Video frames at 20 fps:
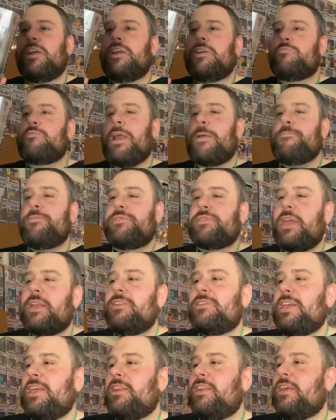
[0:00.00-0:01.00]

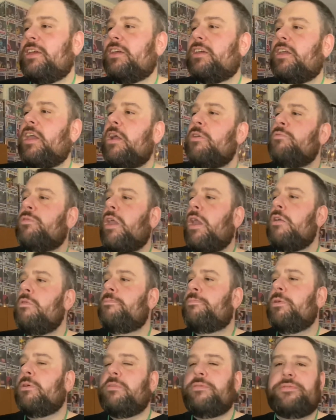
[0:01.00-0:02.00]
representing the Cocoa
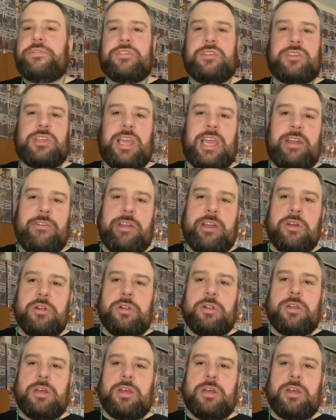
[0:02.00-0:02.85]
Puff cereal,